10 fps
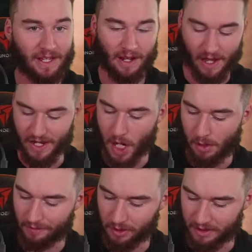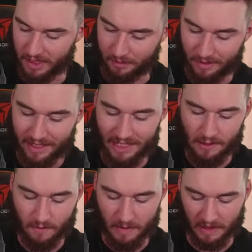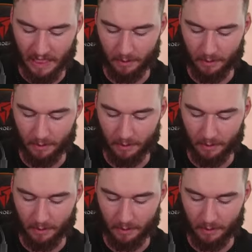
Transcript: I know I've got him. He's familiar.